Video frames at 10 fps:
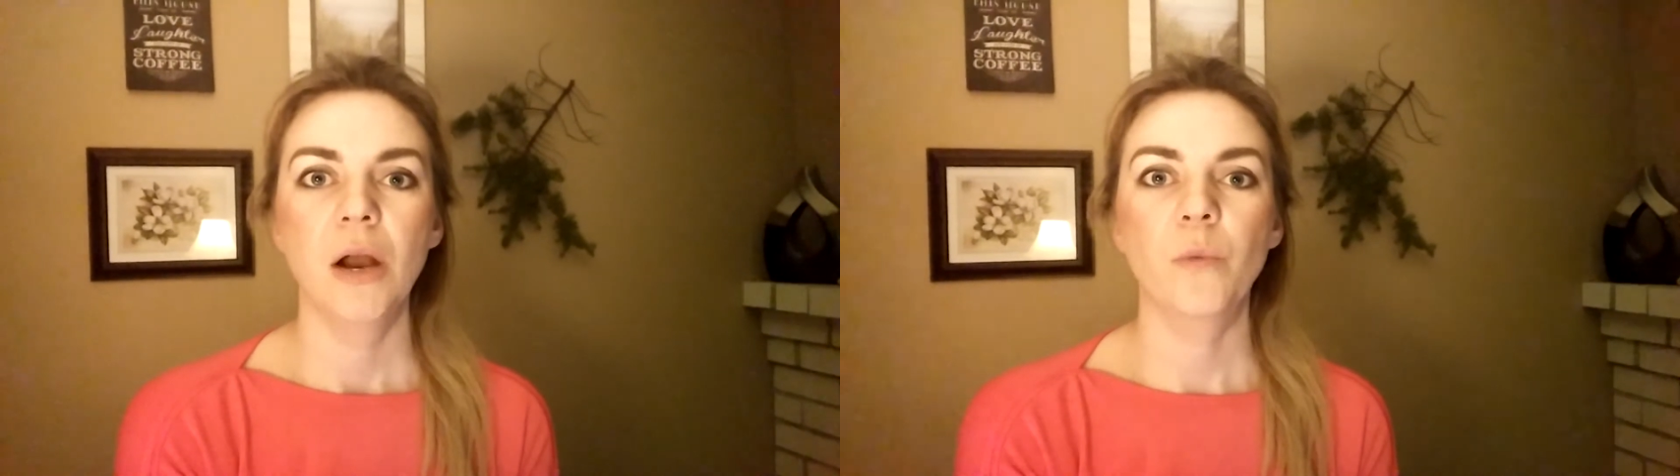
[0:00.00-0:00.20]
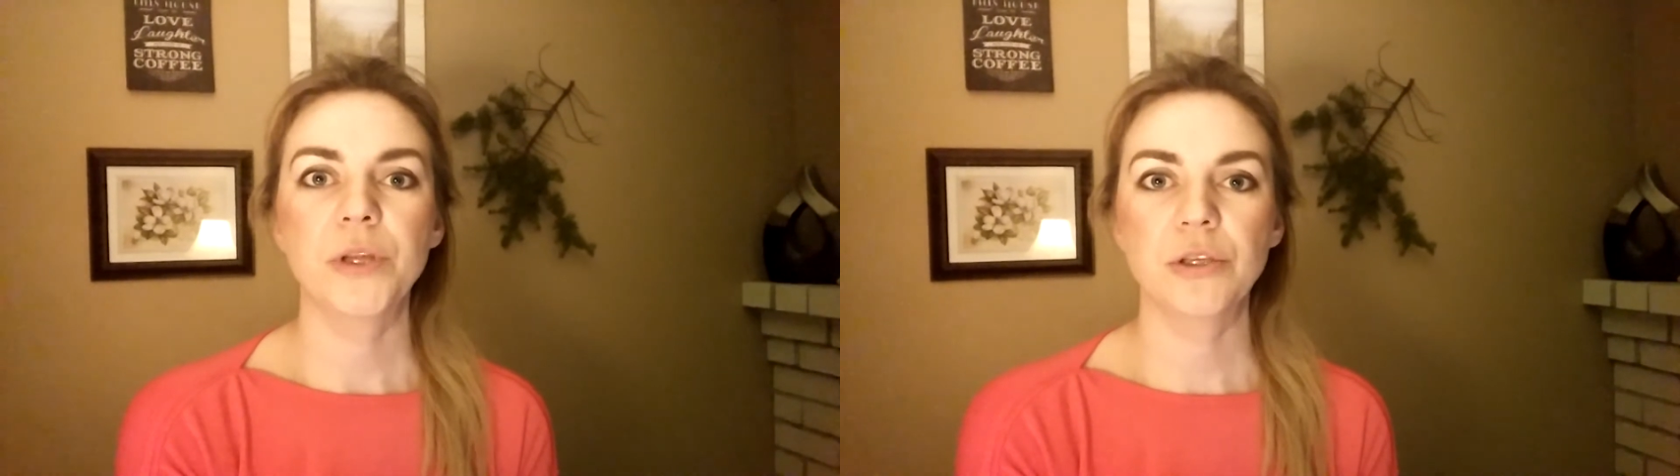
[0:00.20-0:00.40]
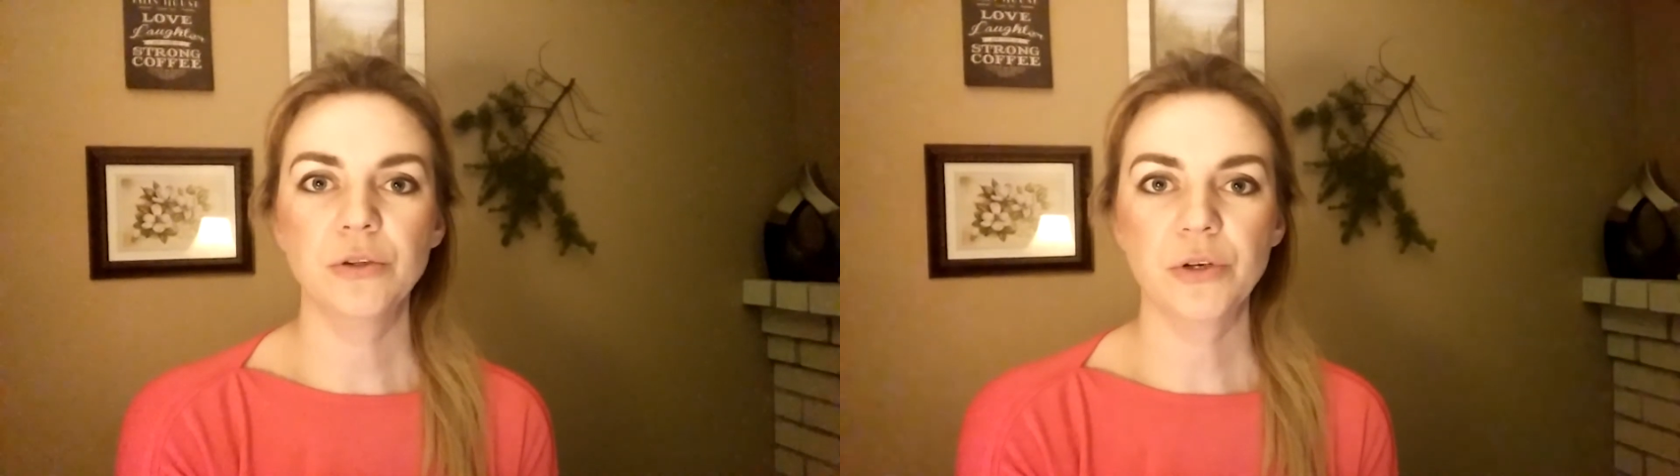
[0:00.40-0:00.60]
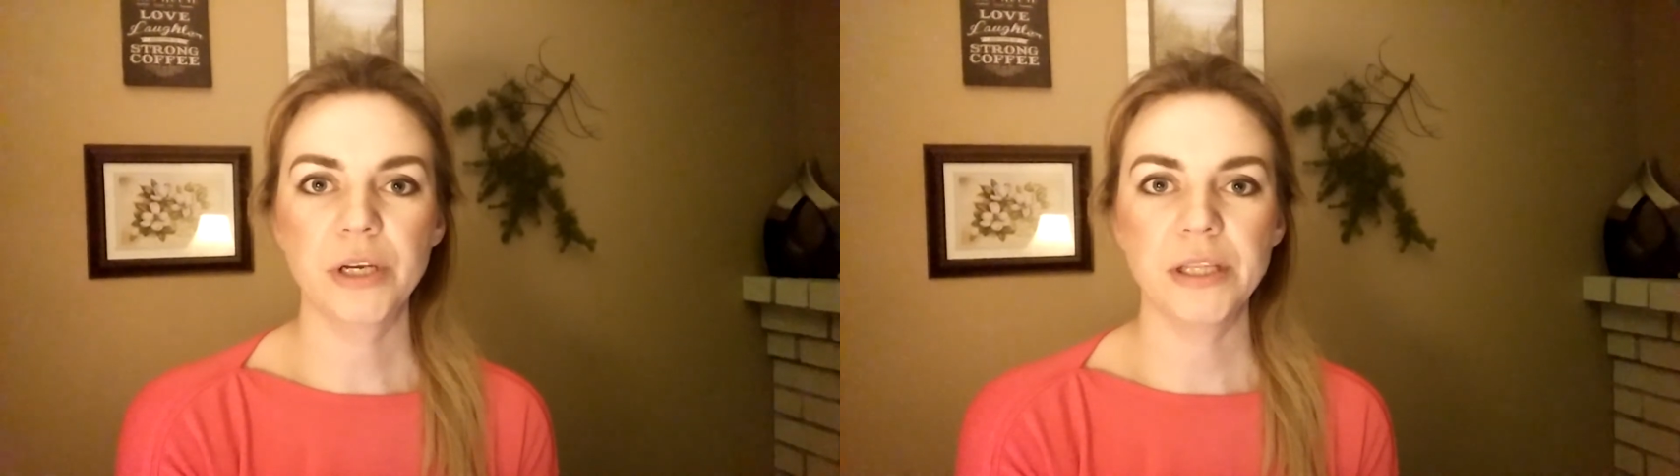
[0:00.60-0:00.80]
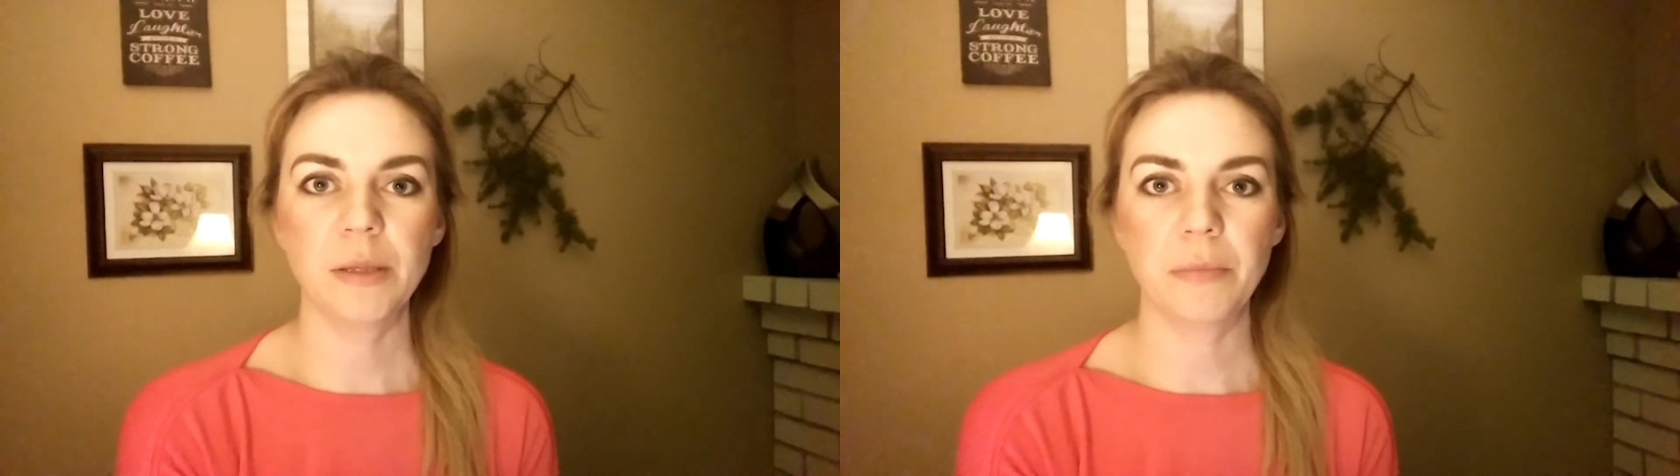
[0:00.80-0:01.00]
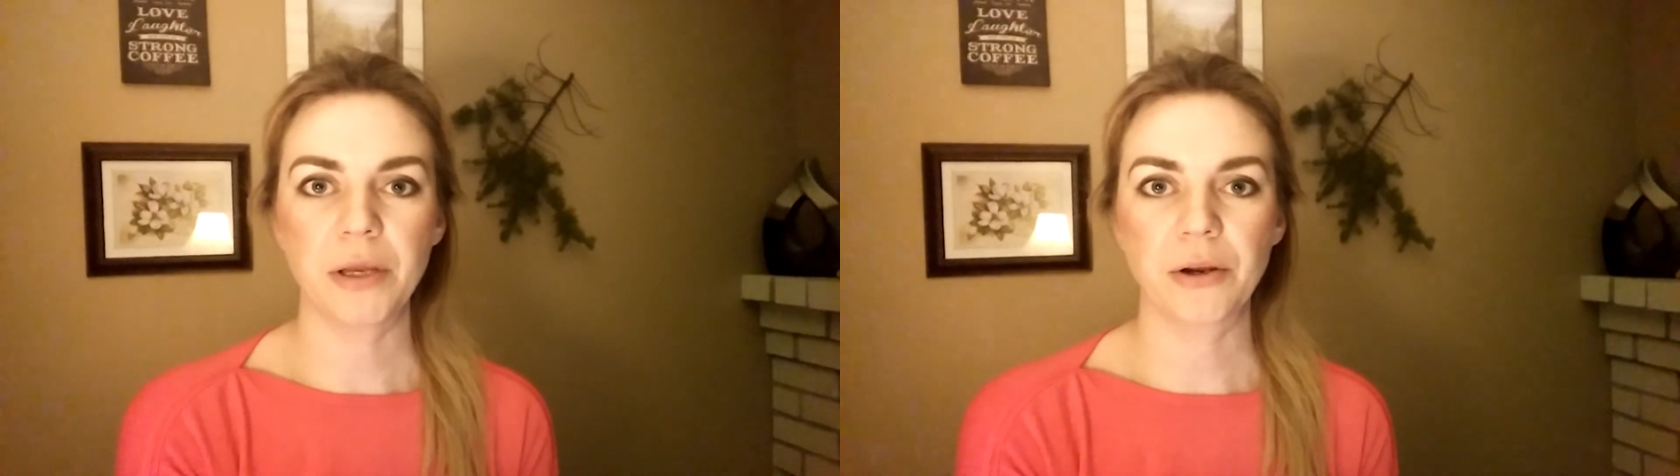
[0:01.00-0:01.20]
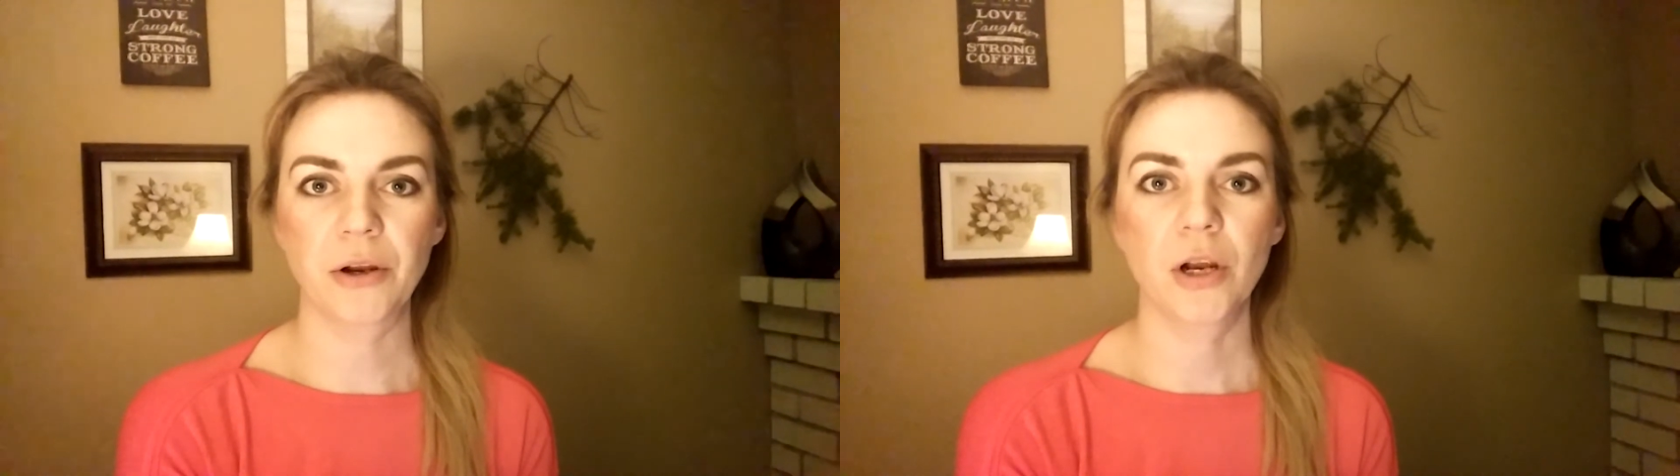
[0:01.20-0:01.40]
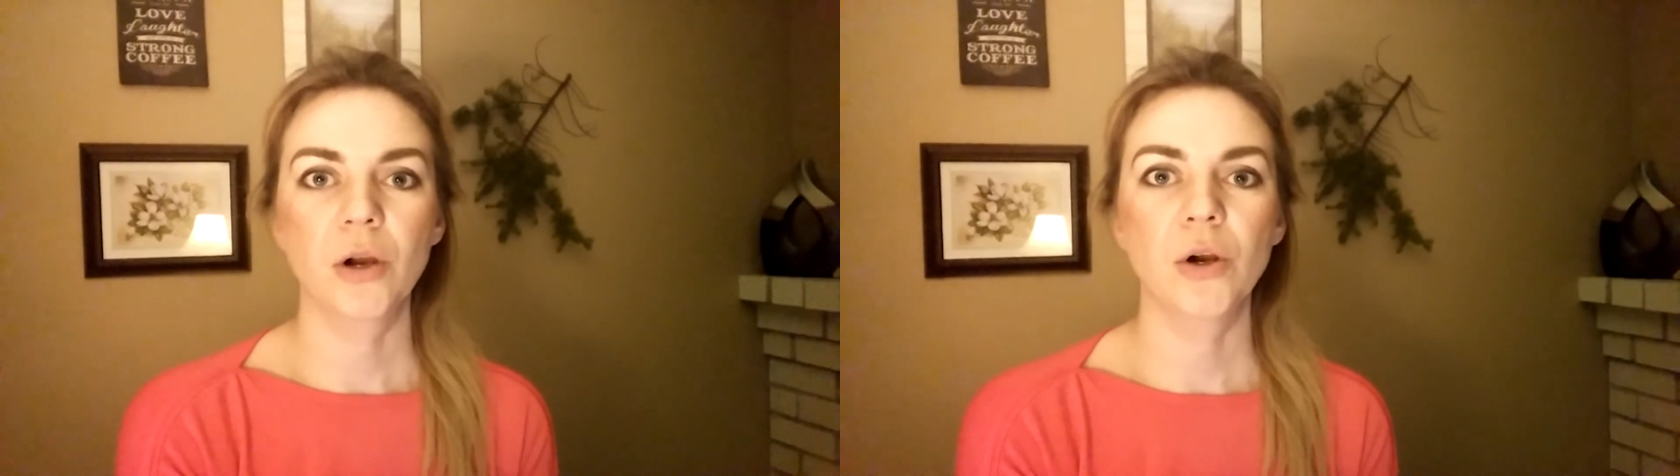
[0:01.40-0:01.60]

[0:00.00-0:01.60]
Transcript: When you look in the mirror,